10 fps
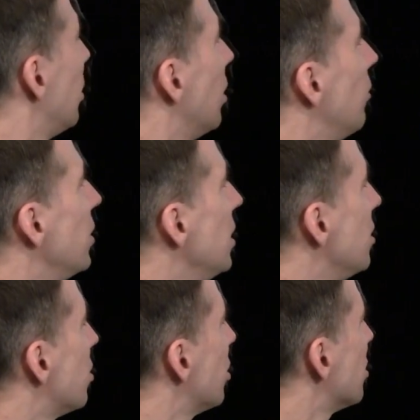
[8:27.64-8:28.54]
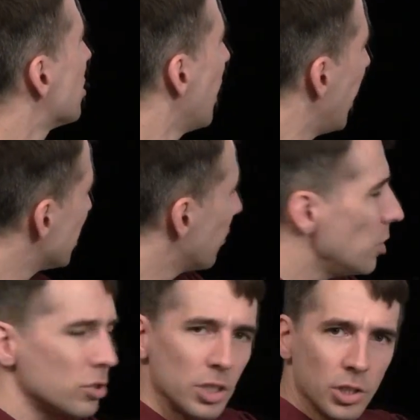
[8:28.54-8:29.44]
of each size. I've
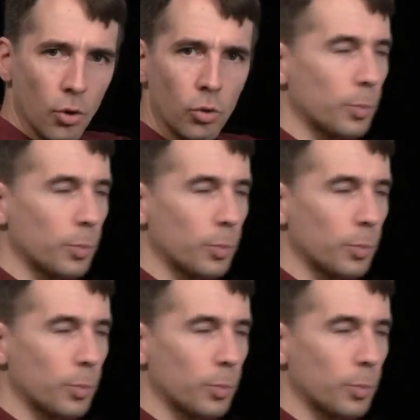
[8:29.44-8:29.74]
used the total